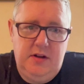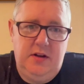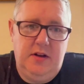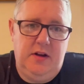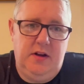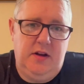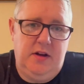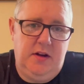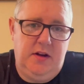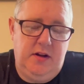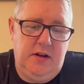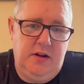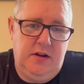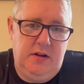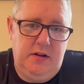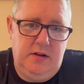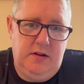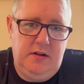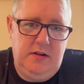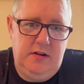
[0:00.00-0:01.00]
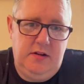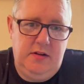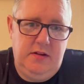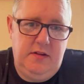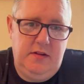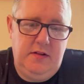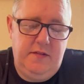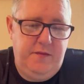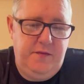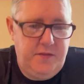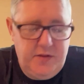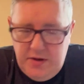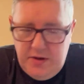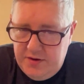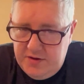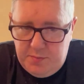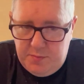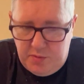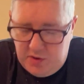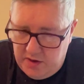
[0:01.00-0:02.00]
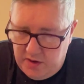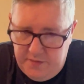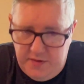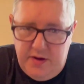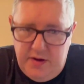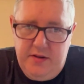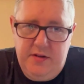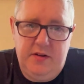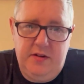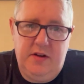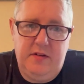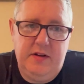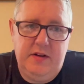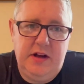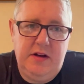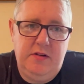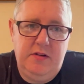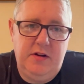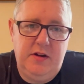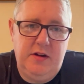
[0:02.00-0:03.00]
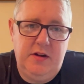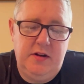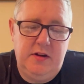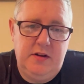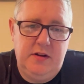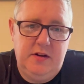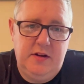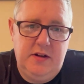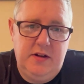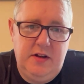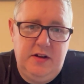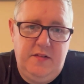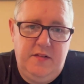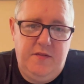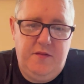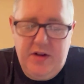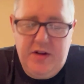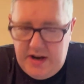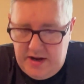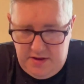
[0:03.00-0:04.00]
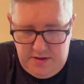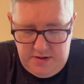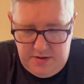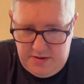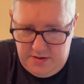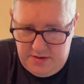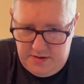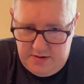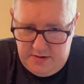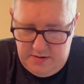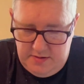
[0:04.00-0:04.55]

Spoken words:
the first prophet of our faith,